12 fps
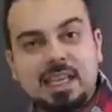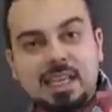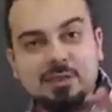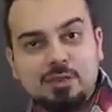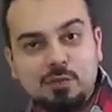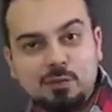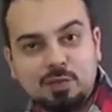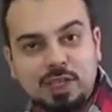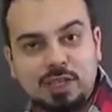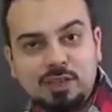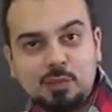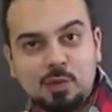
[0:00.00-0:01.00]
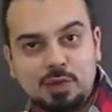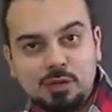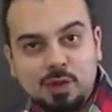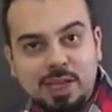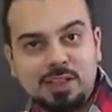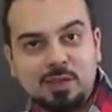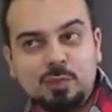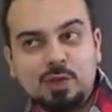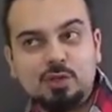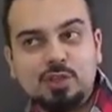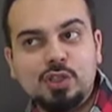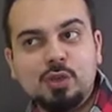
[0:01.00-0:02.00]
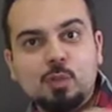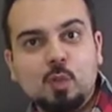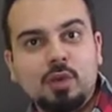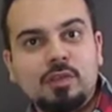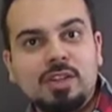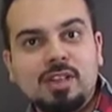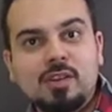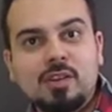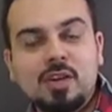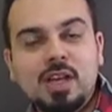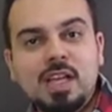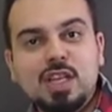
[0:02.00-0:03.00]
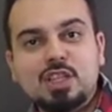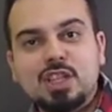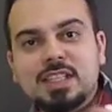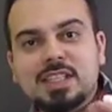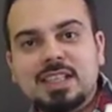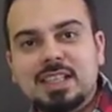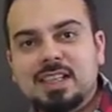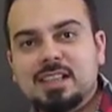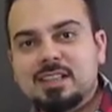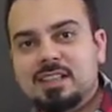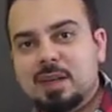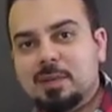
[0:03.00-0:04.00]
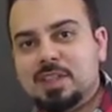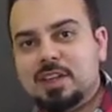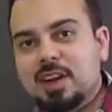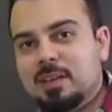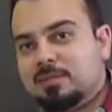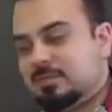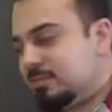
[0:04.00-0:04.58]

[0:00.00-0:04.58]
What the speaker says: If you would like to motivate me to share more video, just click on subscribe.